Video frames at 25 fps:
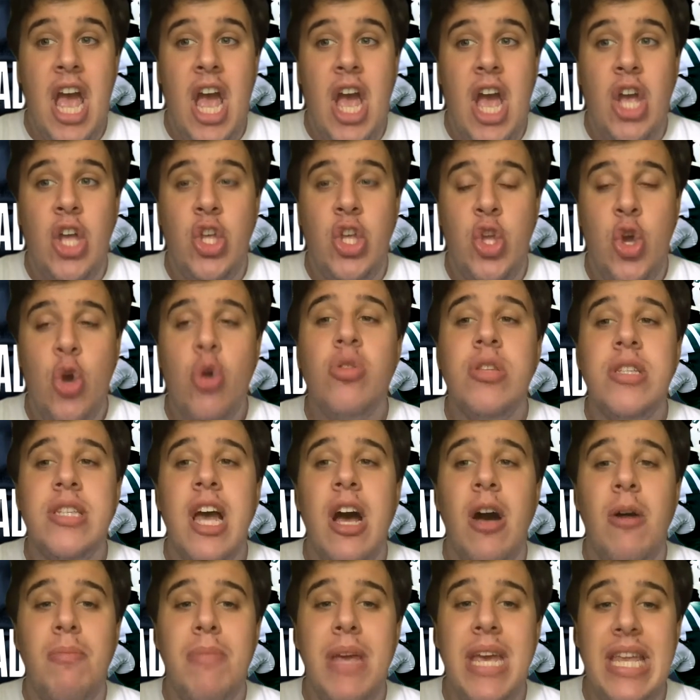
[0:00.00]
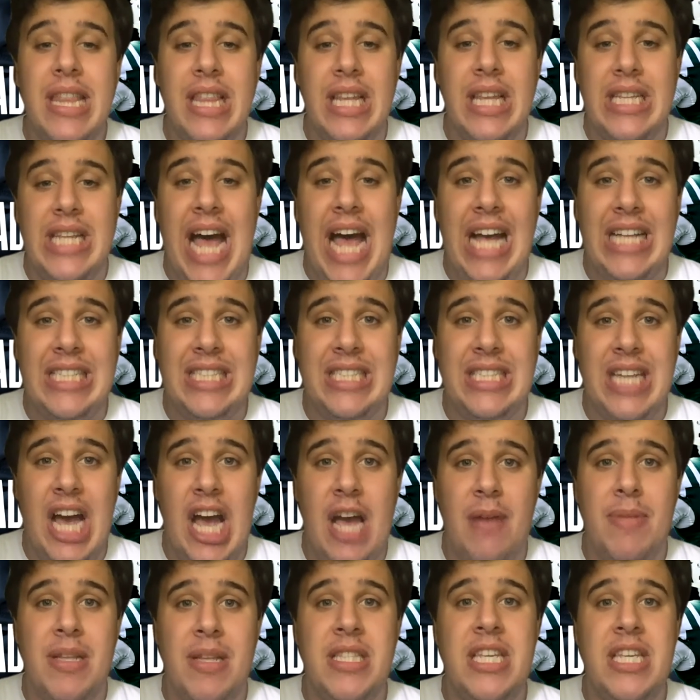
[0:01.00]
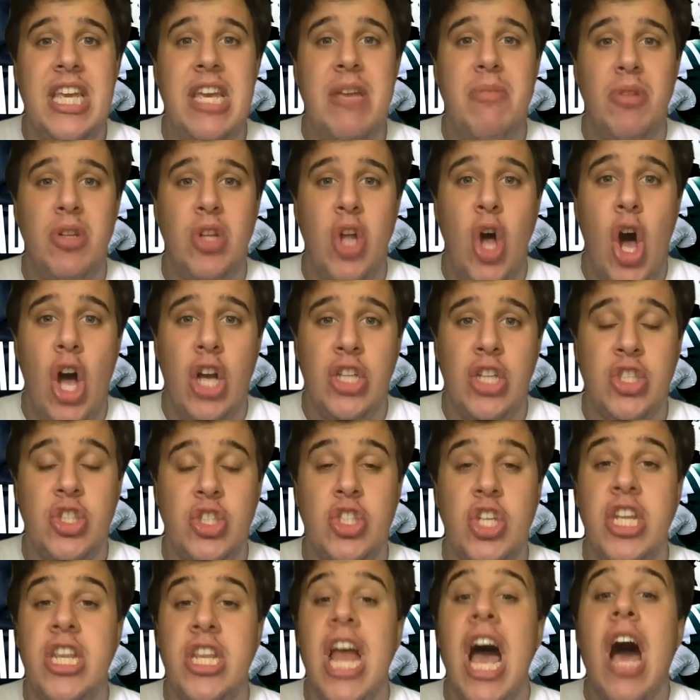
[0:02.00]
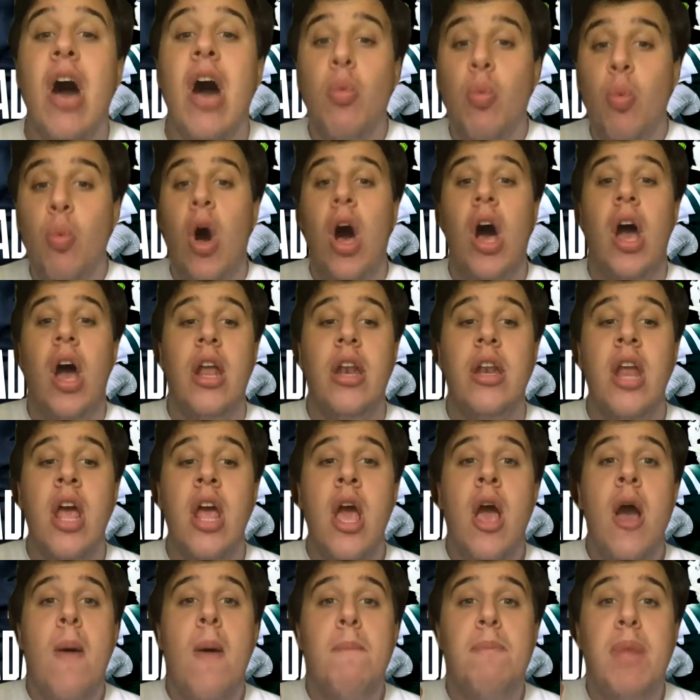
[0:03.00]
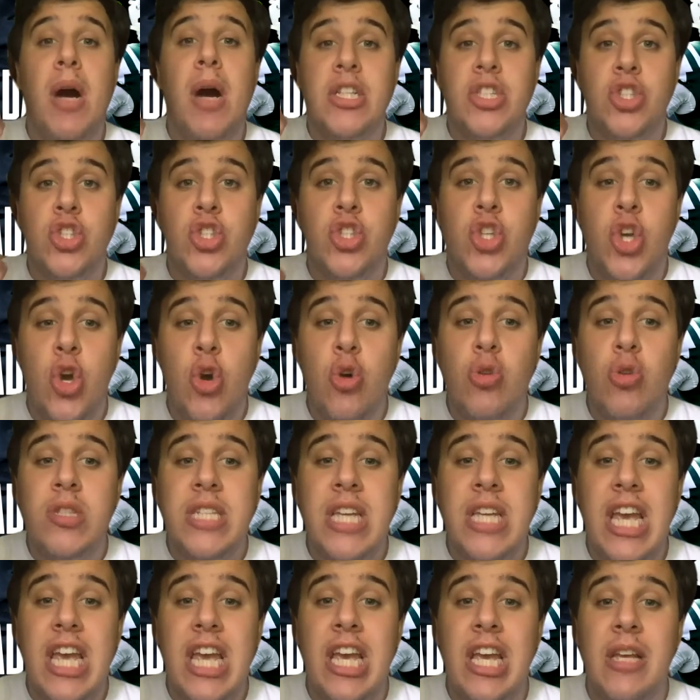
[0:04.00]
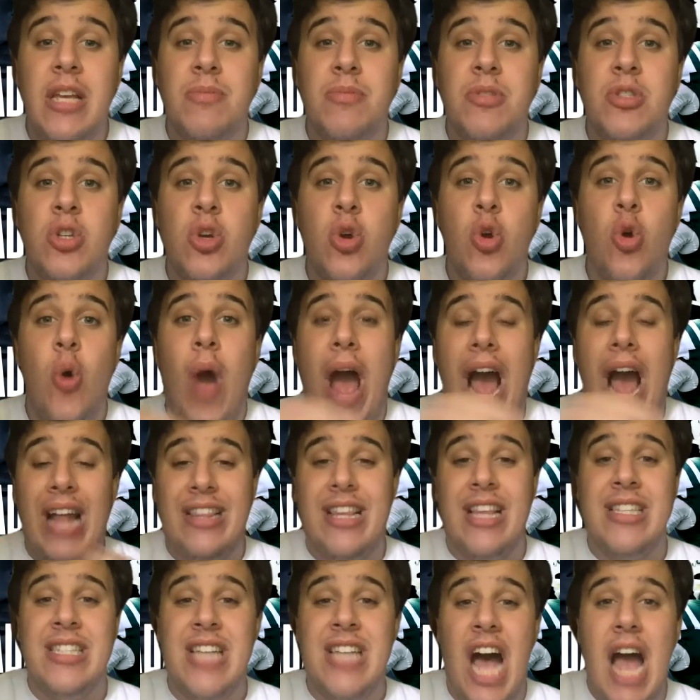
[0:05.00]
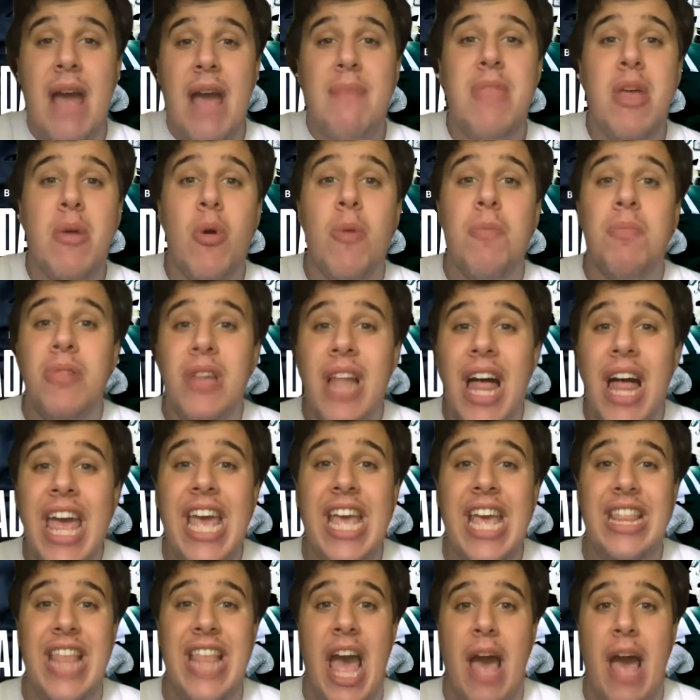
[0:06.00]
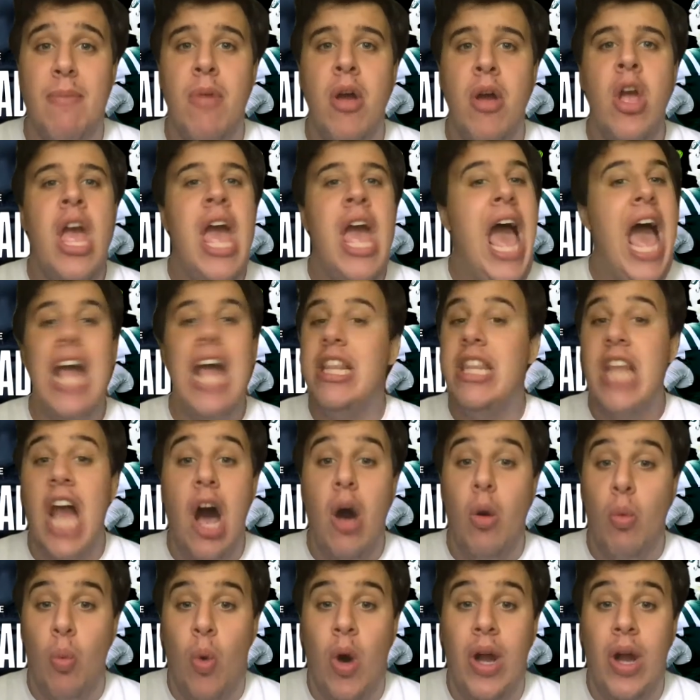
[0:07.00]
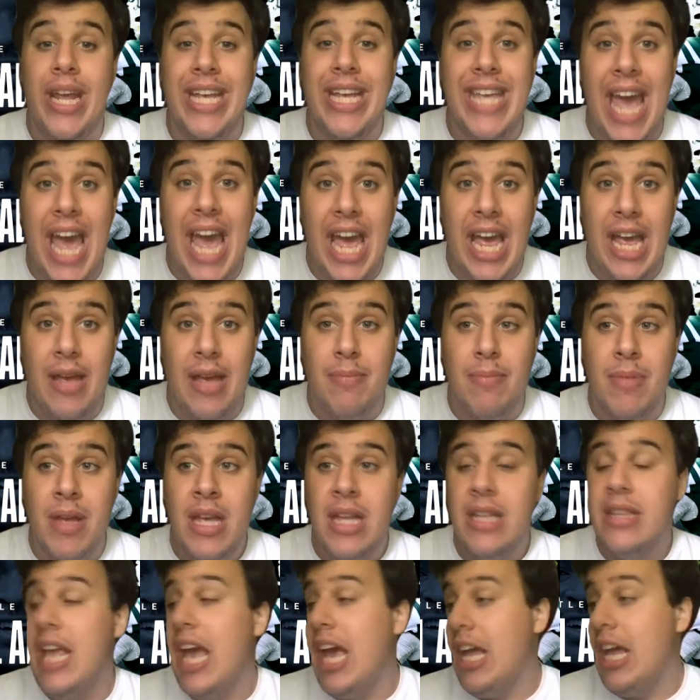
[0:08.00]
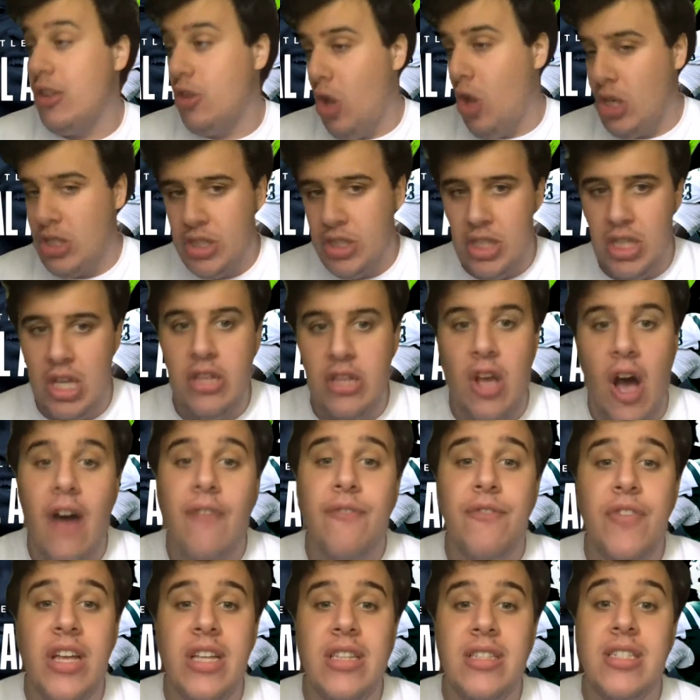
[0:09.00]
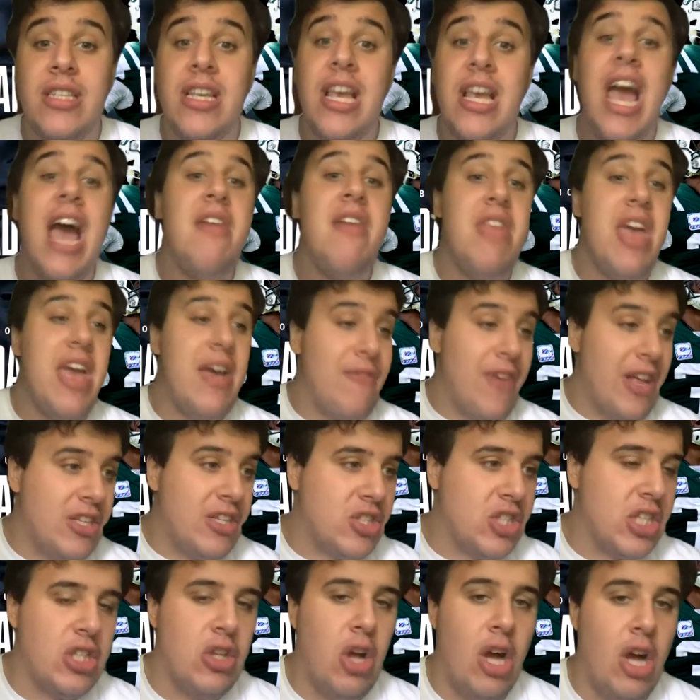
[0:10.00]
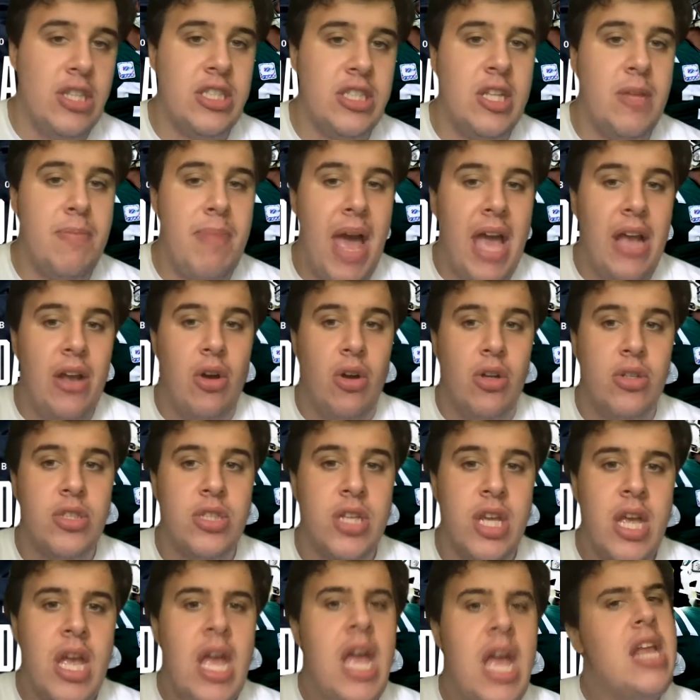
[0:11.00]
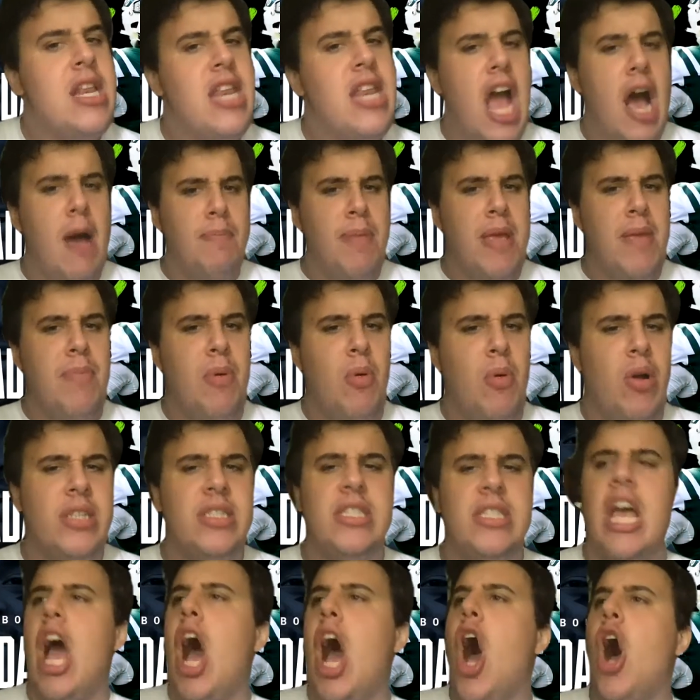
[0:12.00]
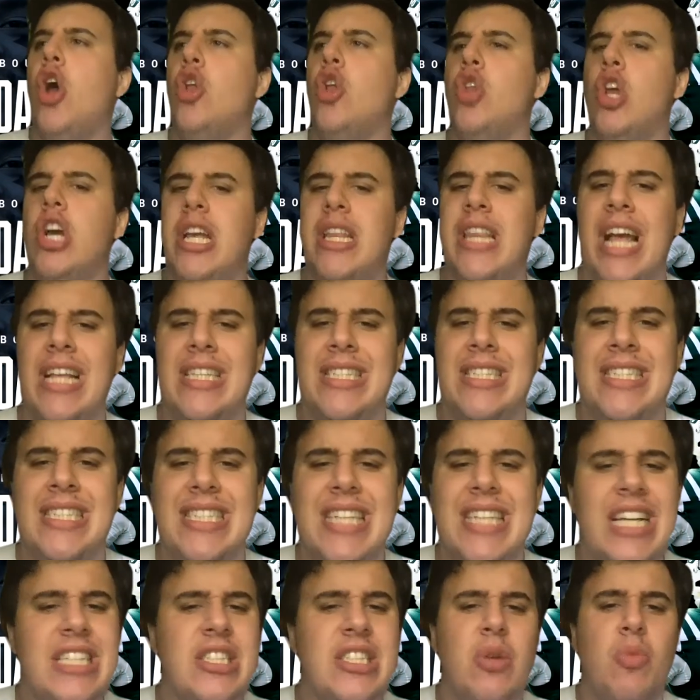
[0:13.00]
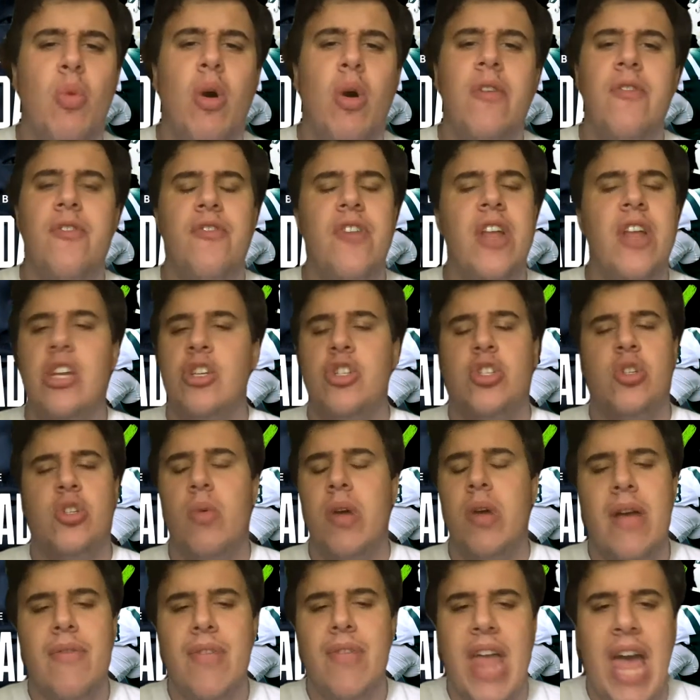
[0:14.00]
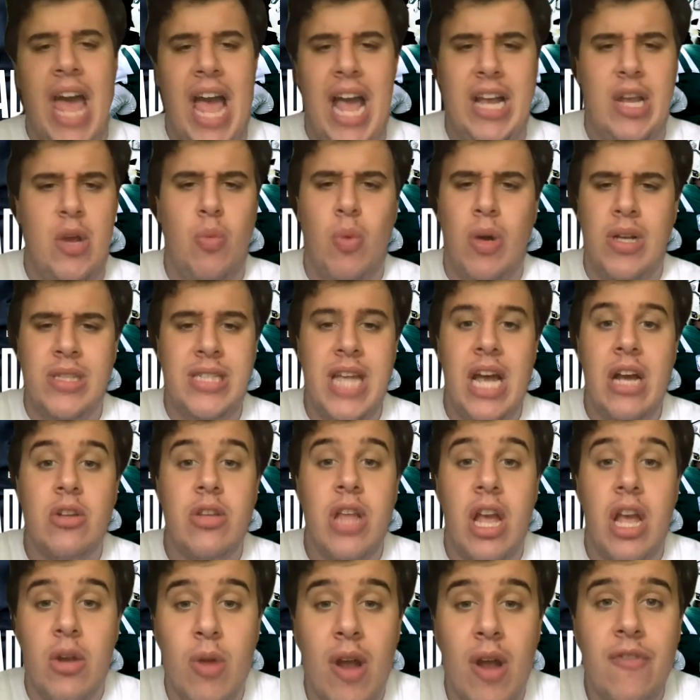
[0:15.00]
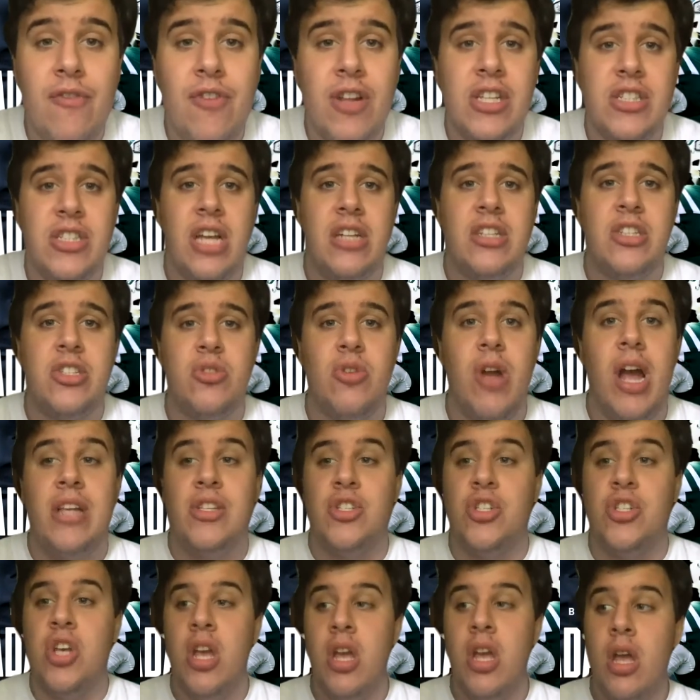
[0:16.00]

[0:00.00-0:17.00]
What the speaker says: You tell me the last time a team lost to not 1, but 2 teams who at the time they were playing them had not won a game. They had lost to the Dolphins, and they eventually lost to the Bengals. Now, people want to say, oh, look at that 6-1 finish or whatever the heck it was, that great finish down the stretch.